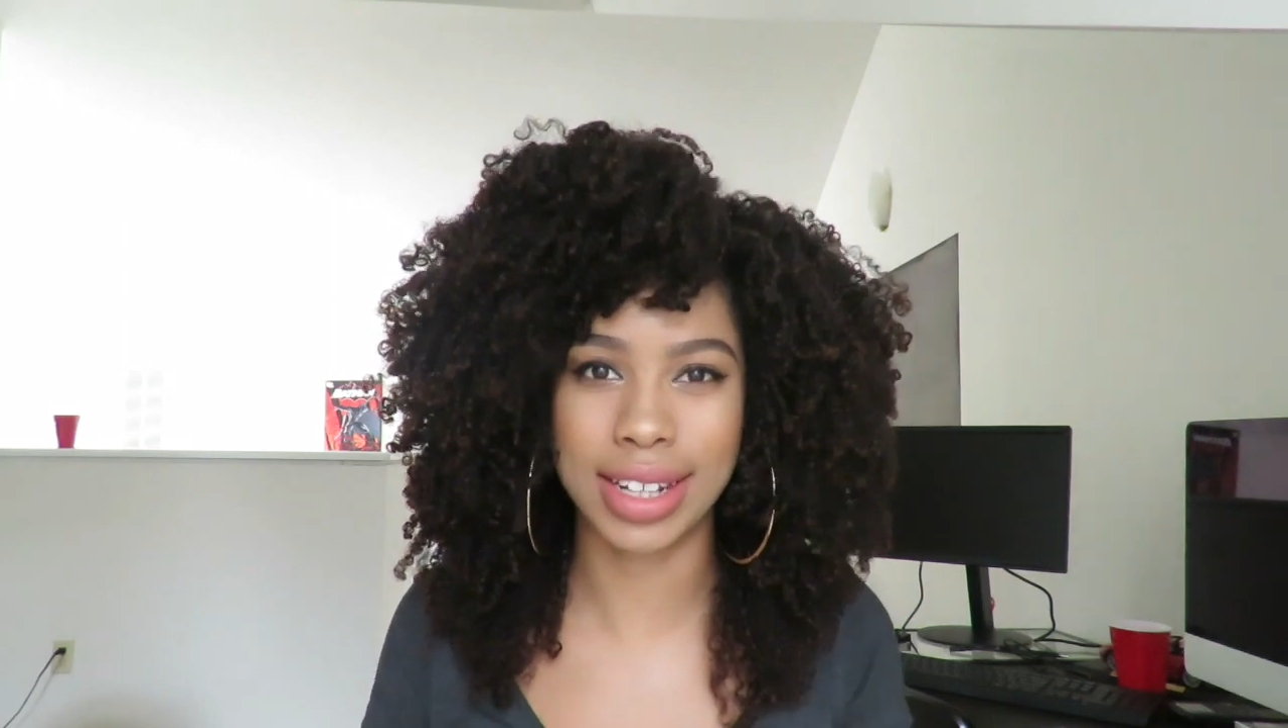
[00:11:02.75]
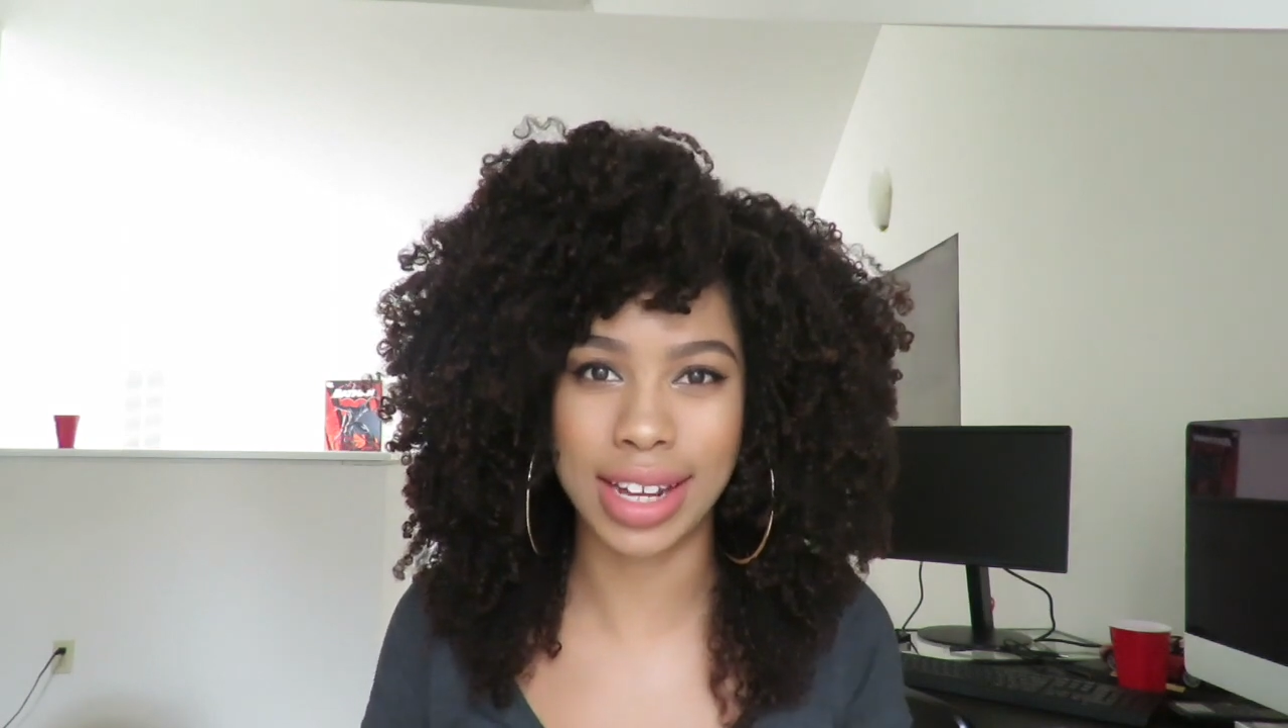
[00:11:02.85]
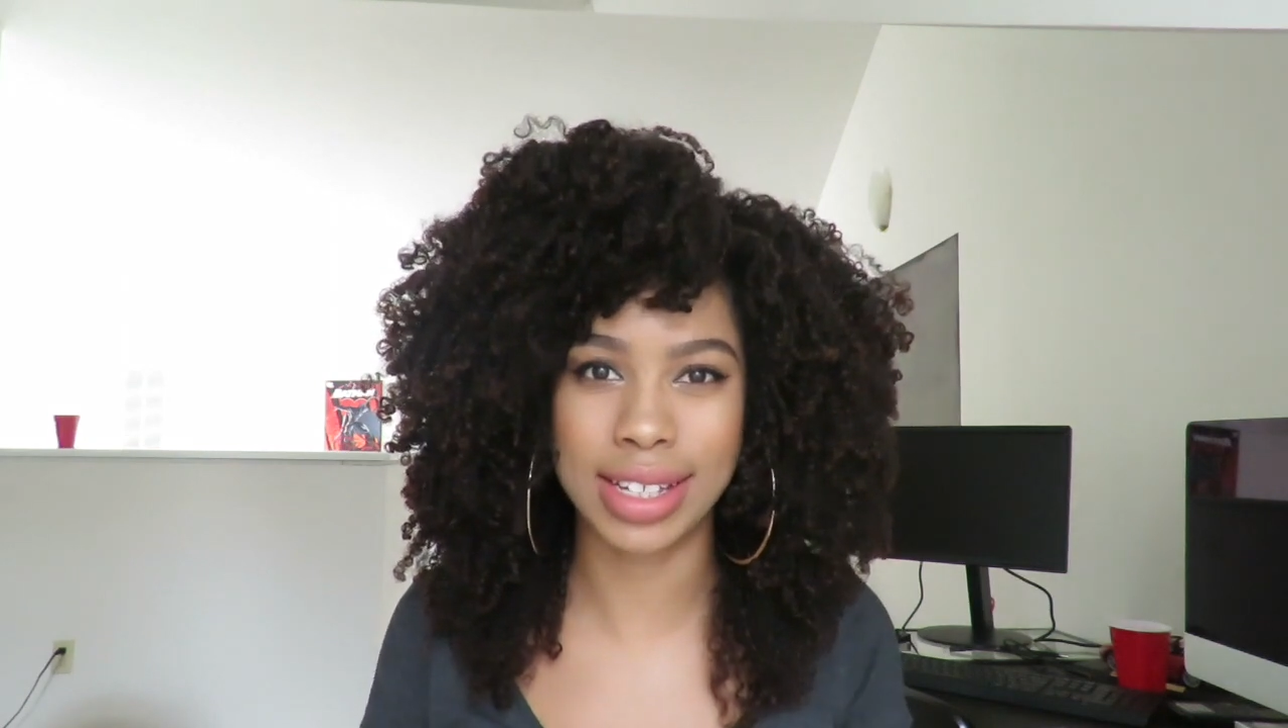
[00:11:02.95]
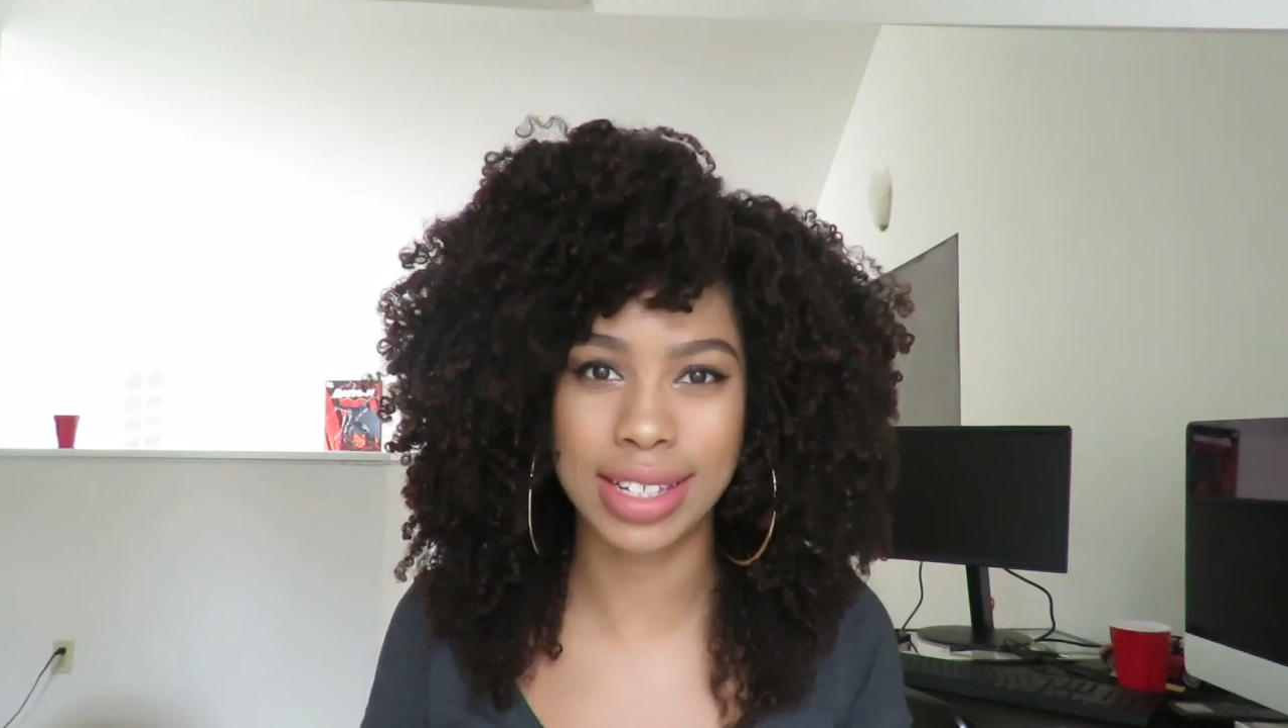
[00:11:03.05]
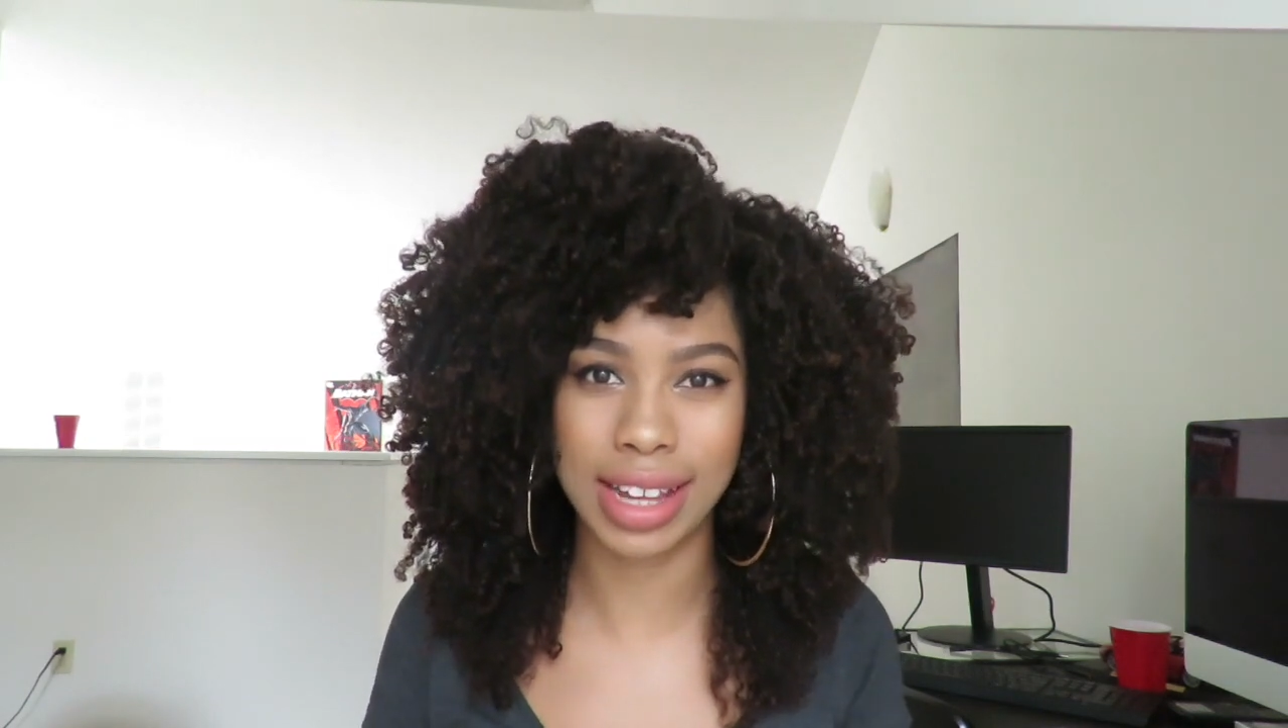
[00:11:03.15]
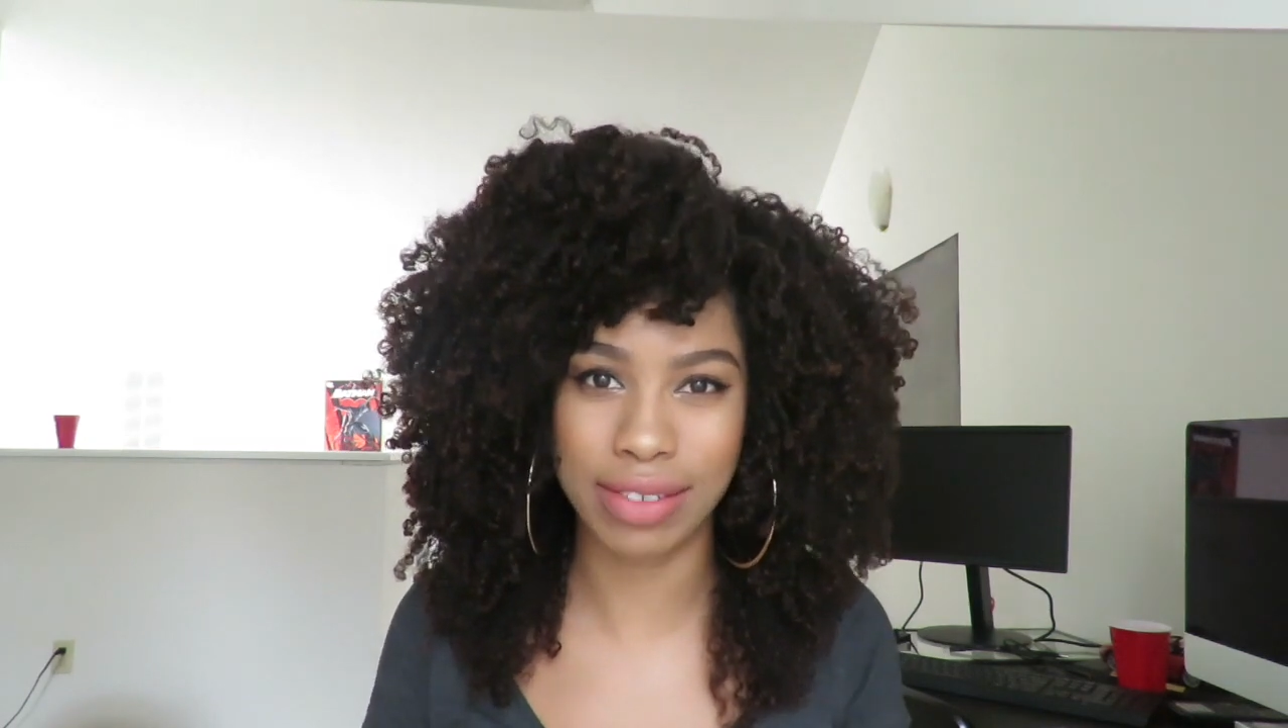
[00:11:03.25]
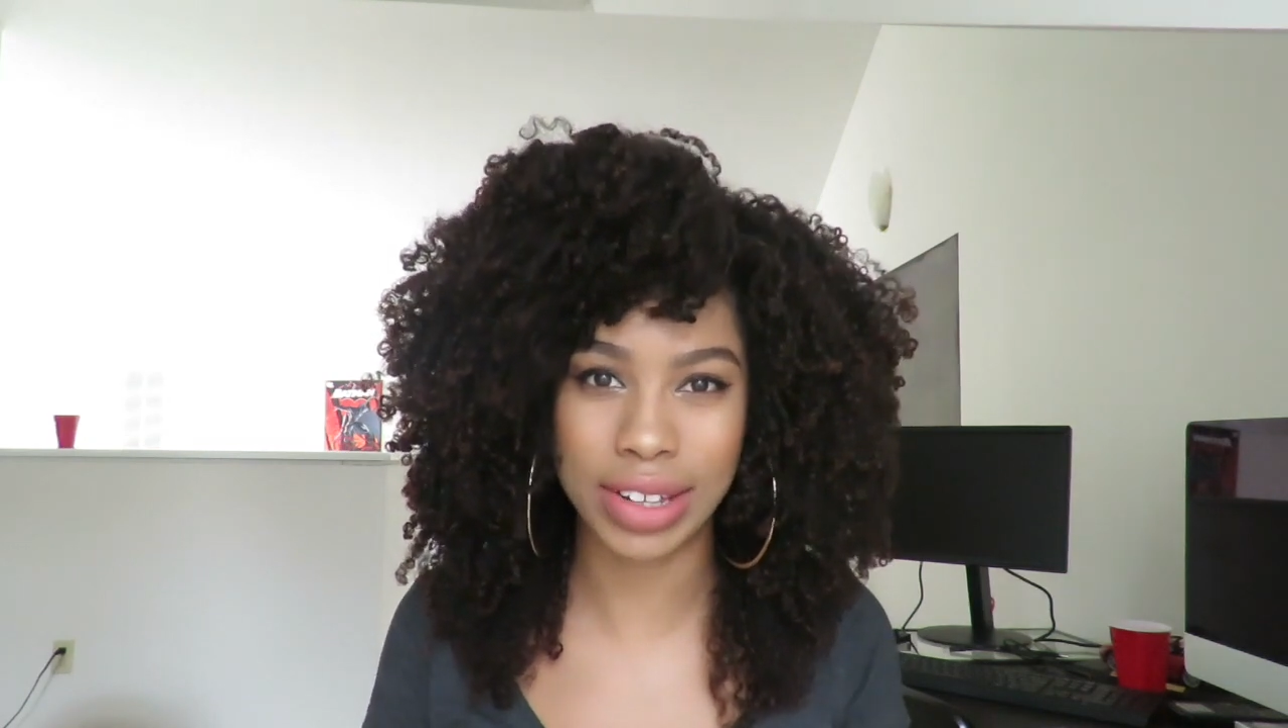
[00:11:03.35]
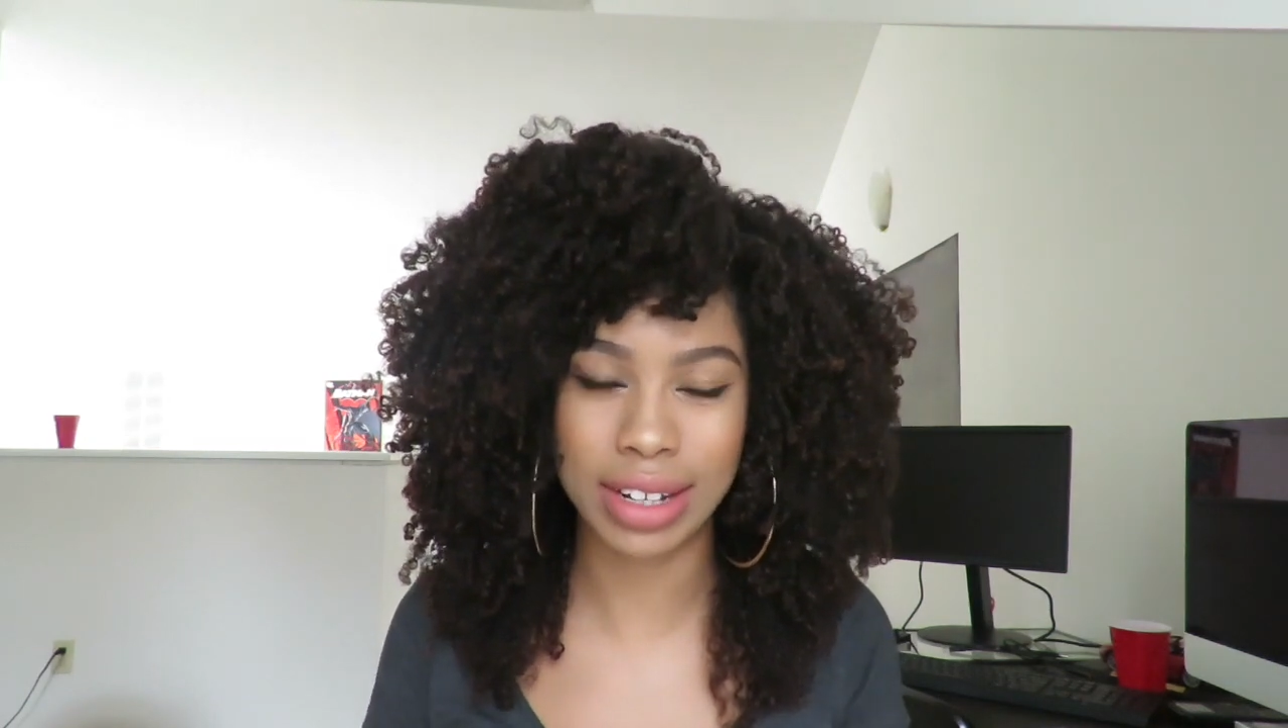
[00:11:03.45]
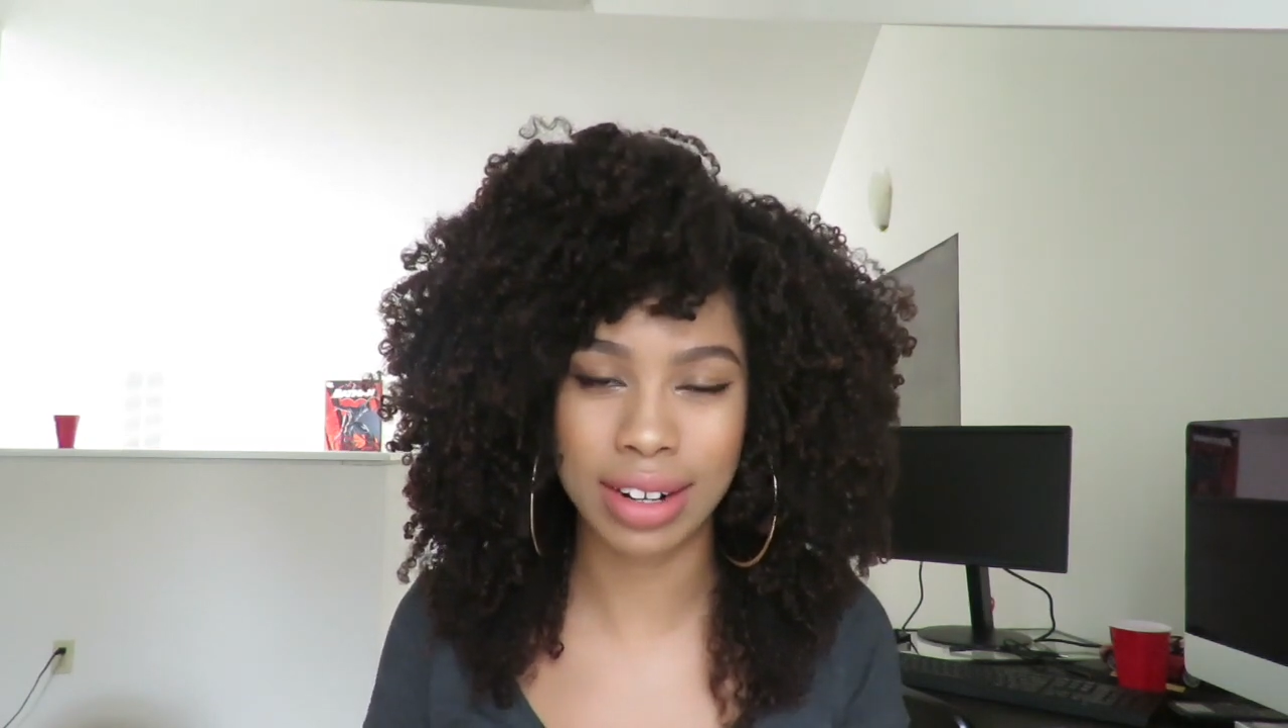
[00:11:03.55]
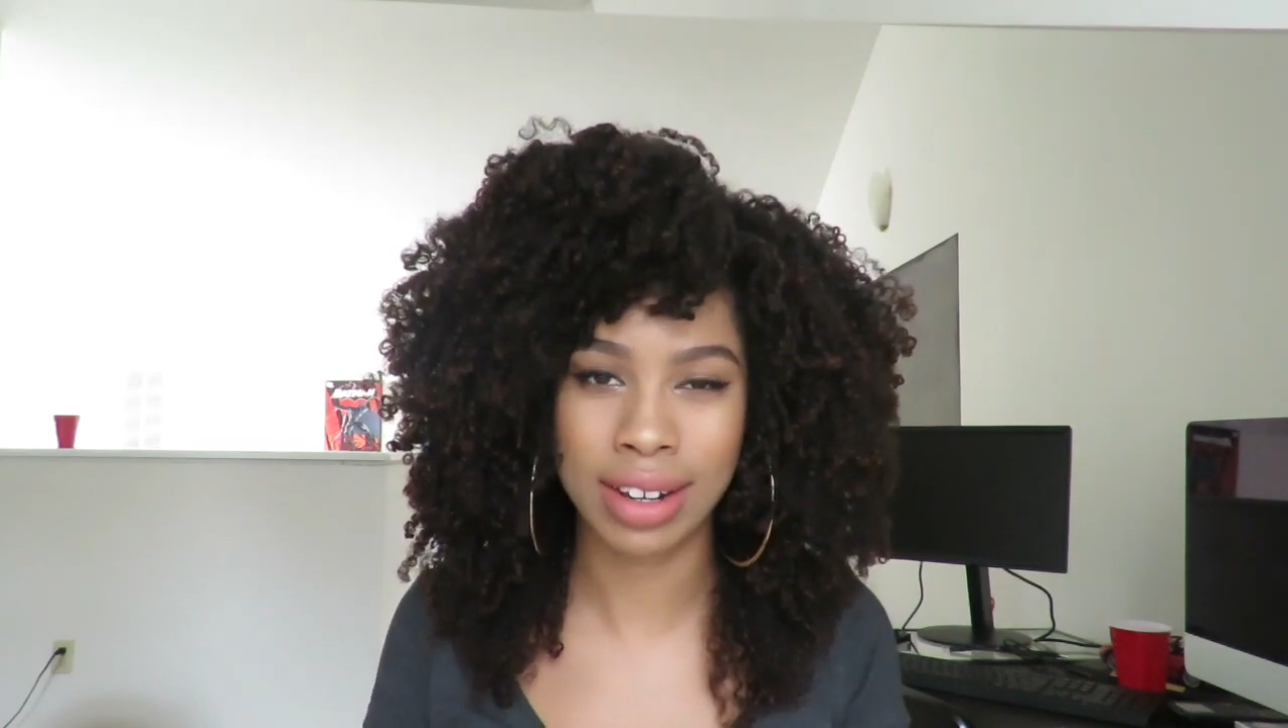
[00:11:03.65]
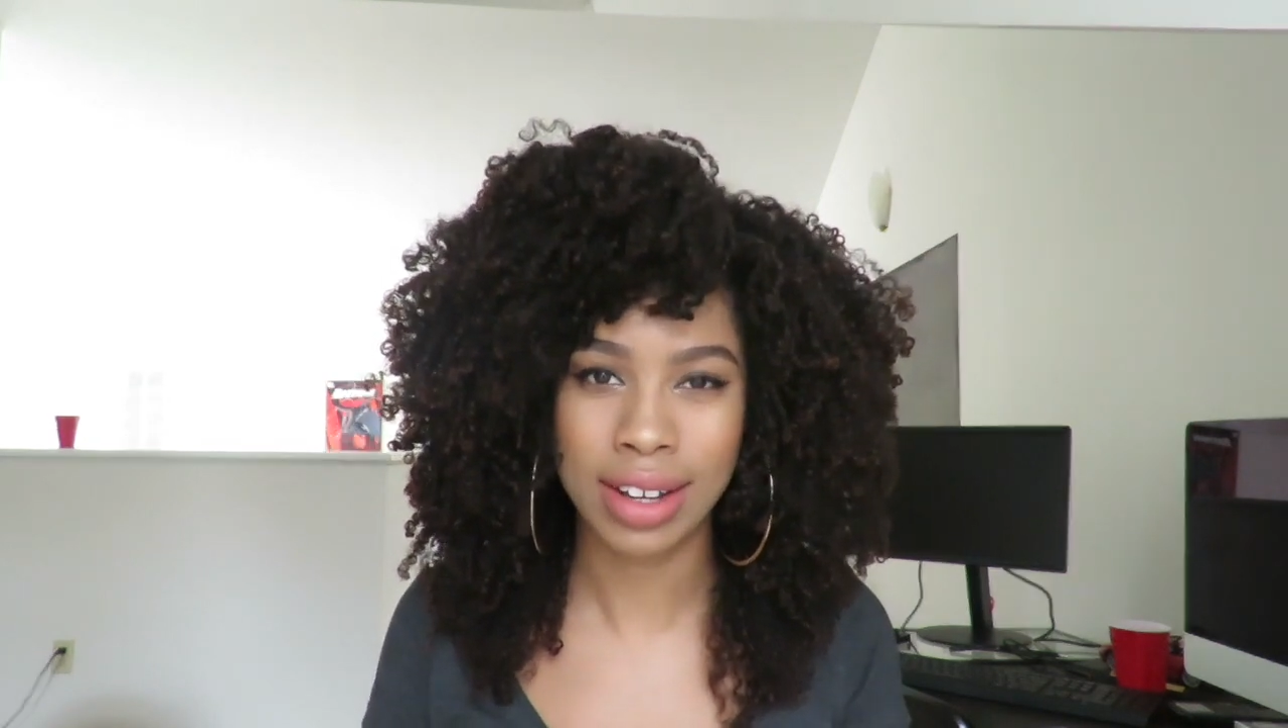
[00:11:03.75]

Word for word: day seven.